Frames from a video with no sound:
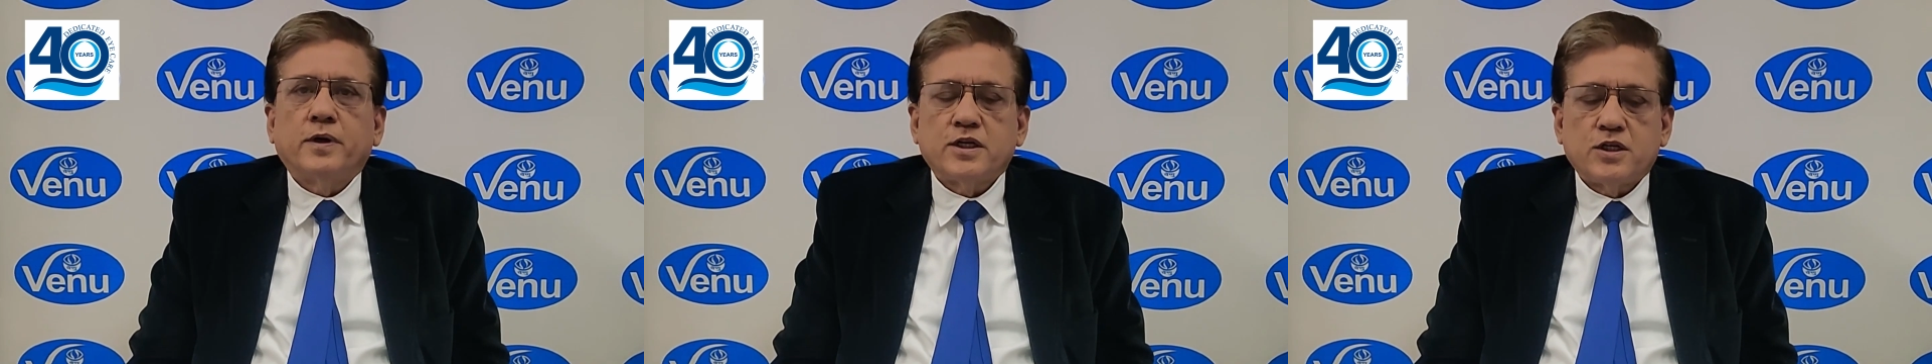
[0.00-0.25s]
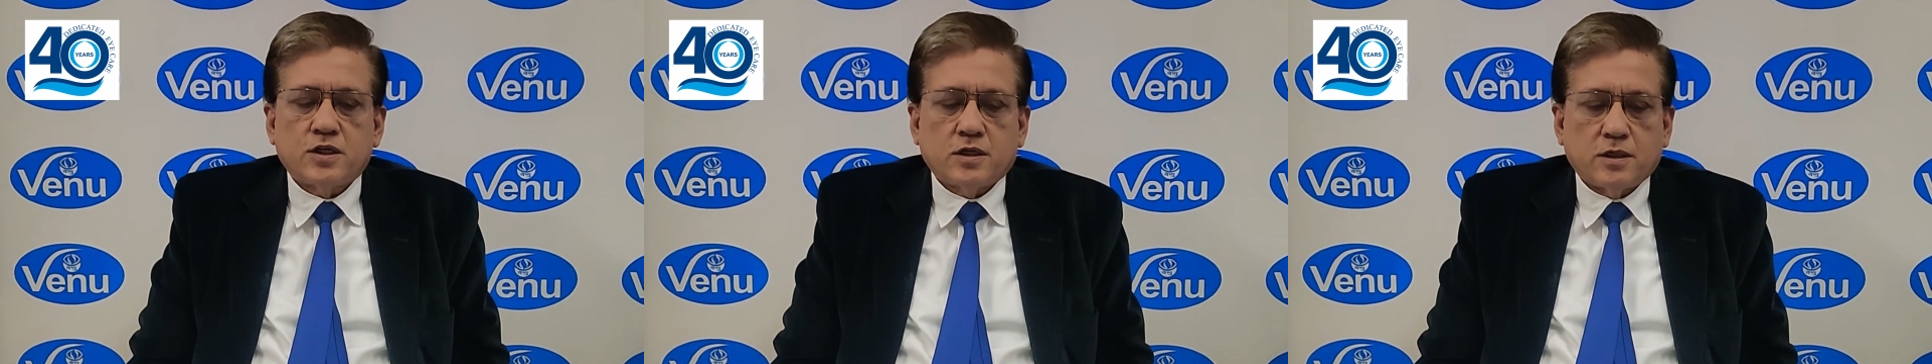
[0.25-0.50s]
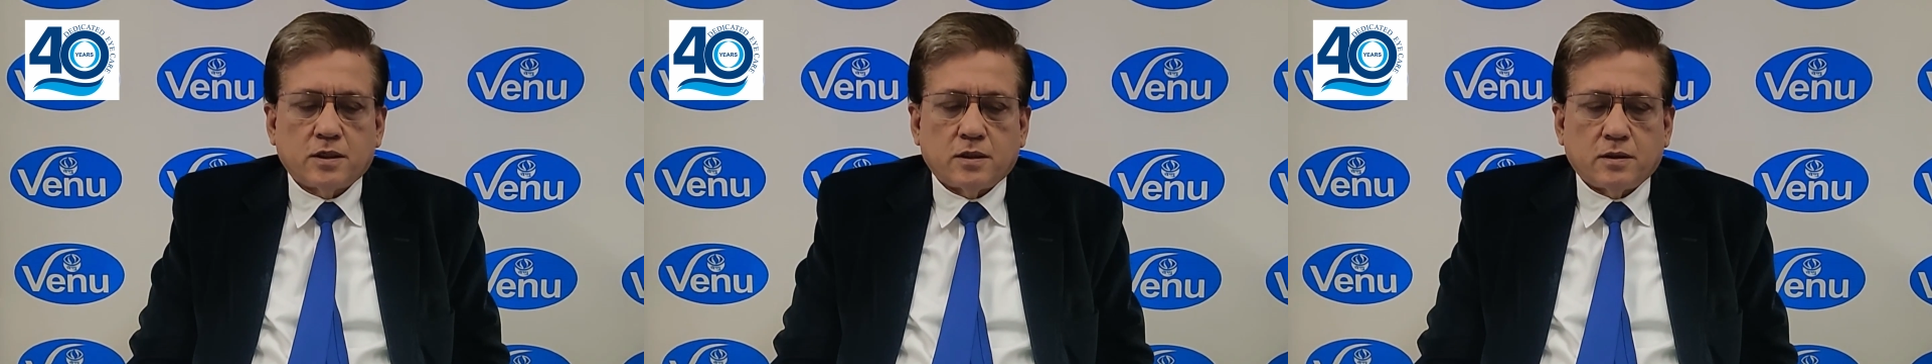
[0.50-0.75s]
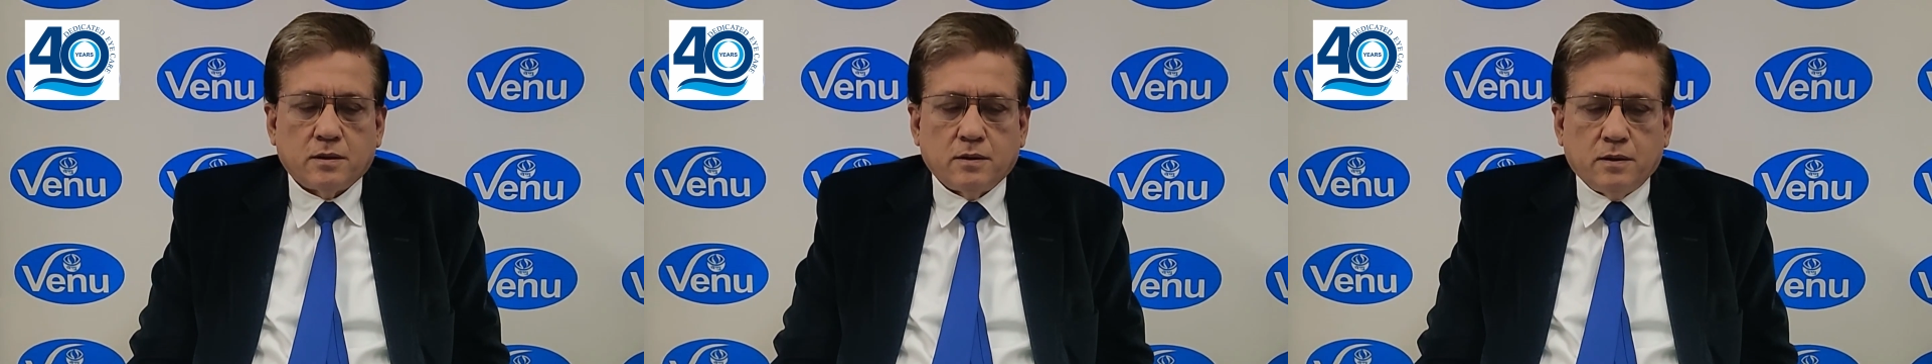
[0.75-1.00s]

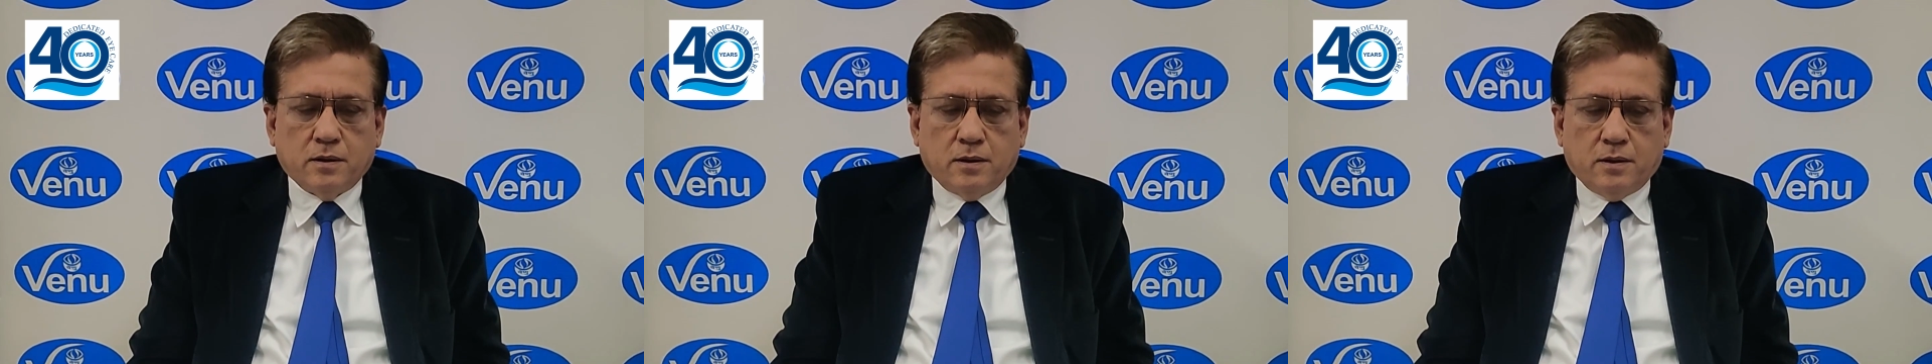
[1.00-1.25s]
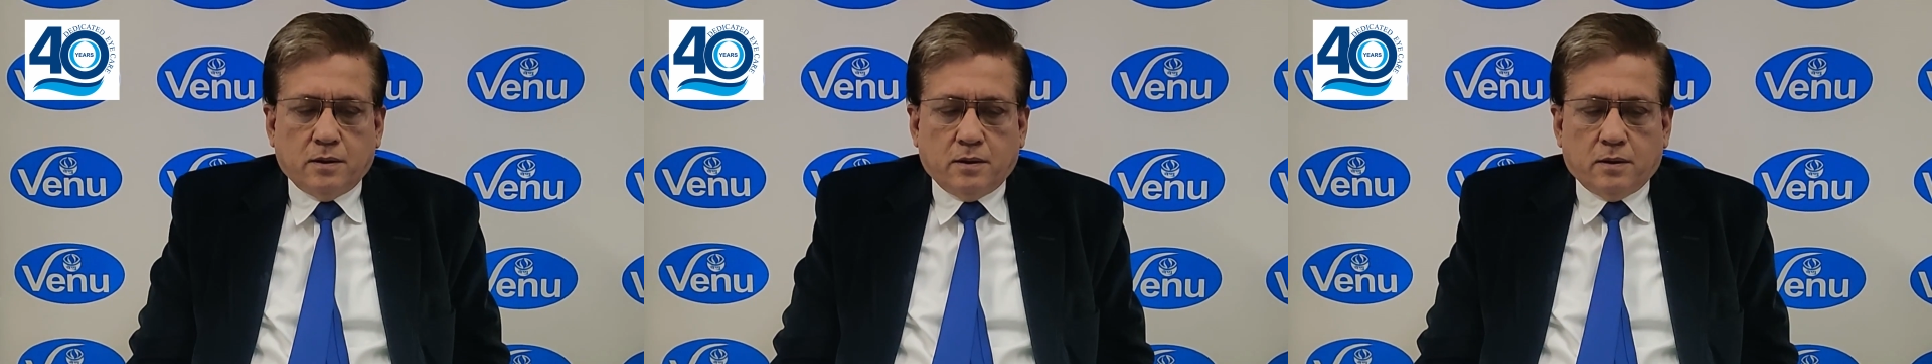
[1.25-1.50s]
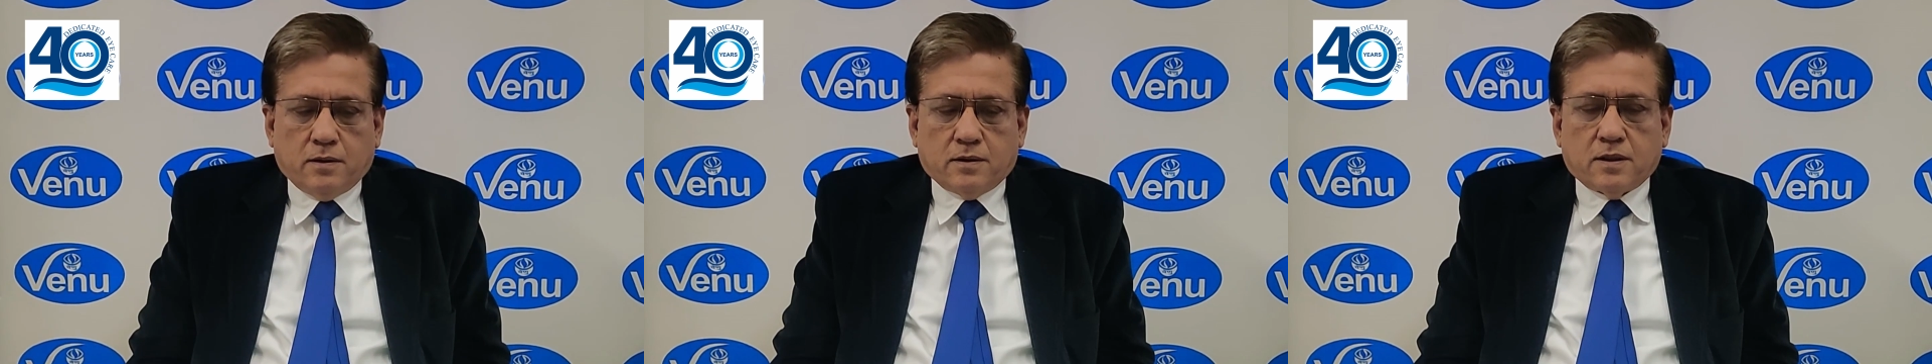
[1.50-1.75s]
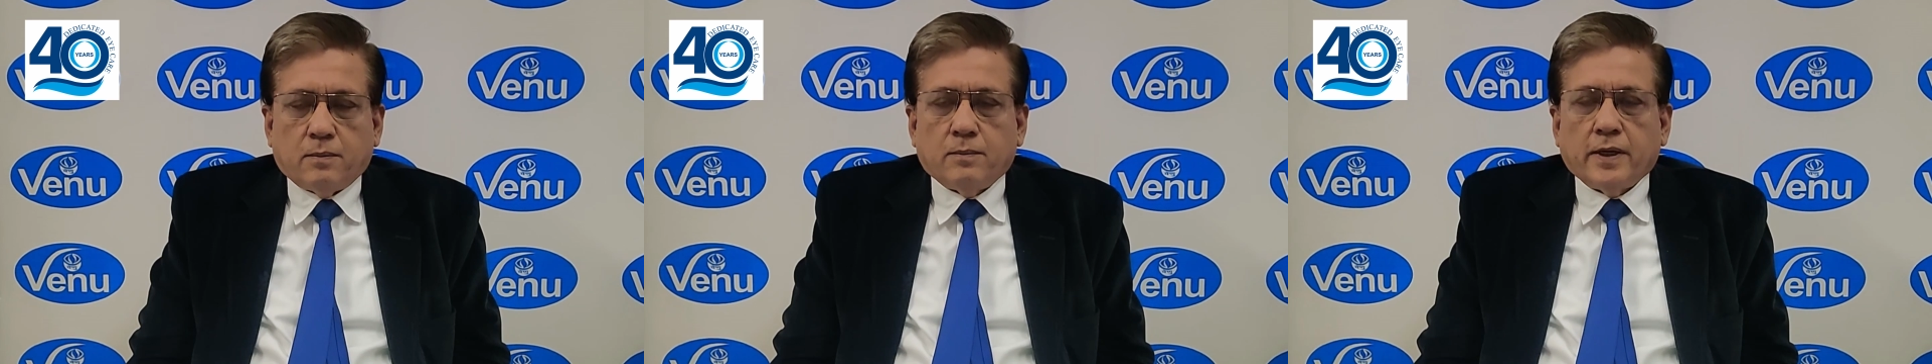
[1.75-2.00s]
pressure,
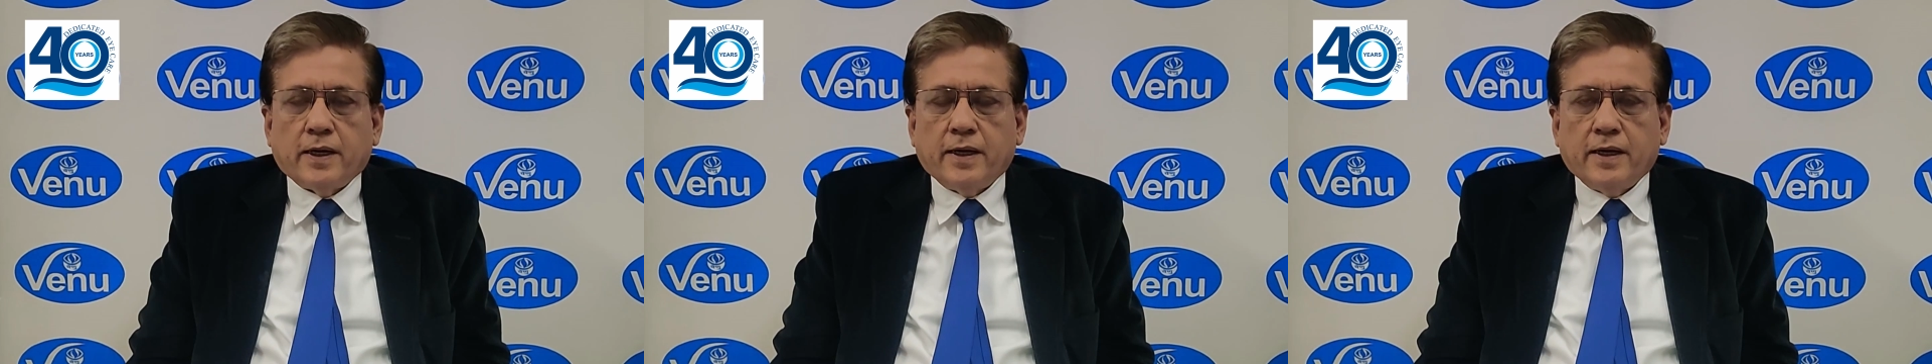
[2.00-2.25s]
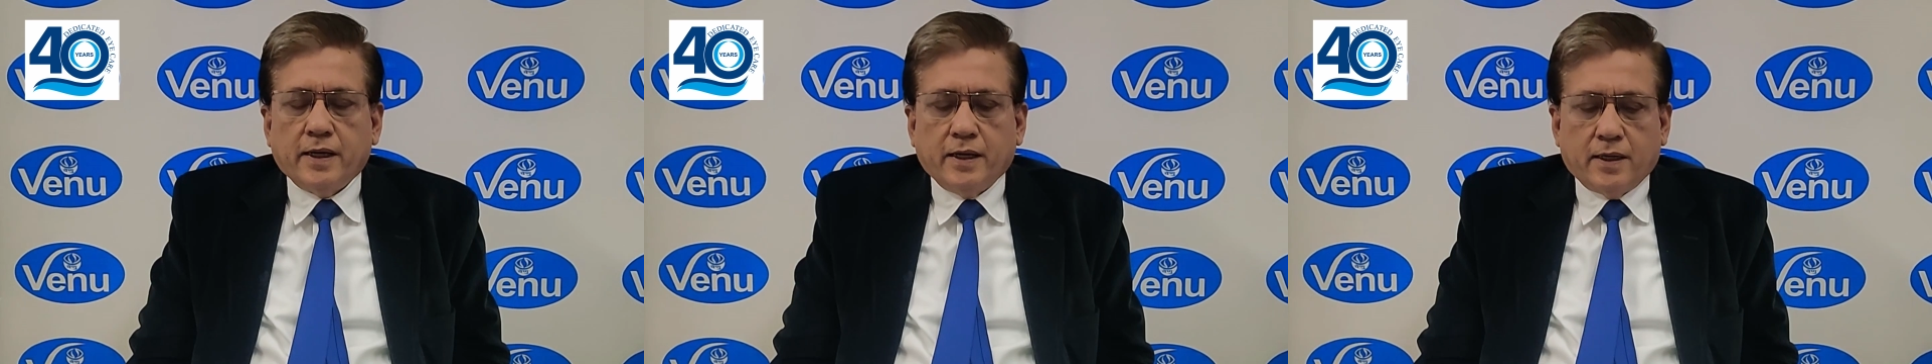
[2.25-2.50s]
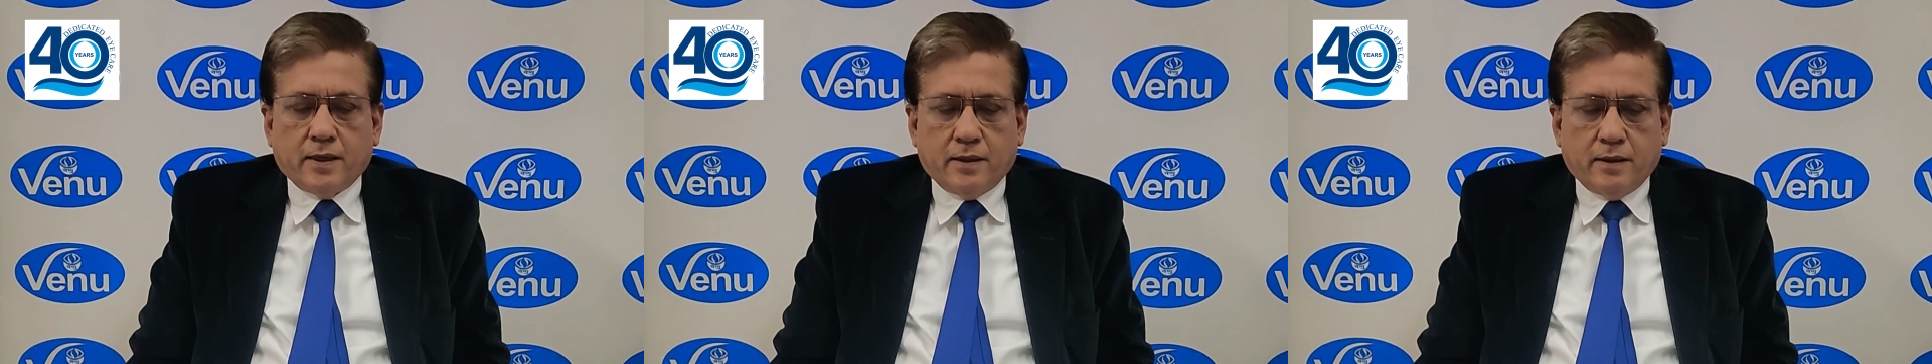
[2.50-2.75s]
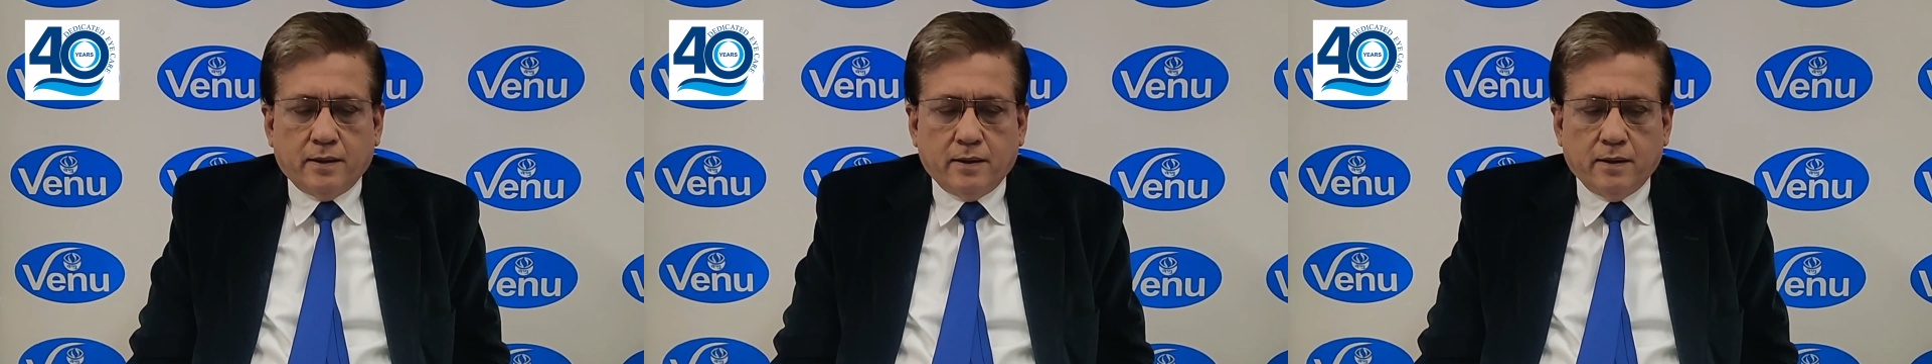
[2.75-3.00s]
some
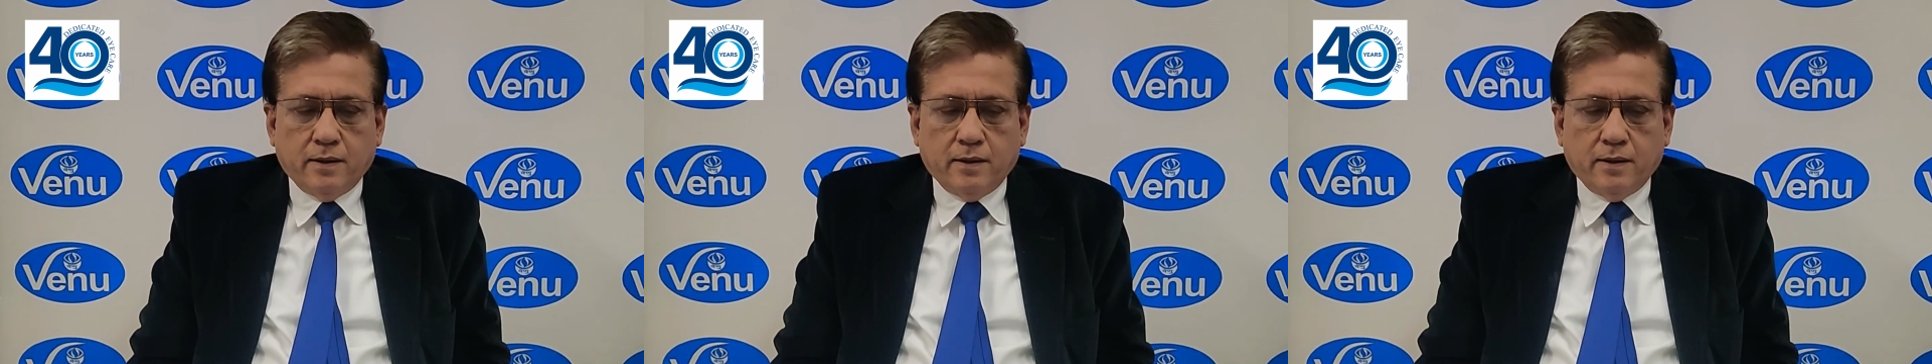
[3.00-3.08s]
headache,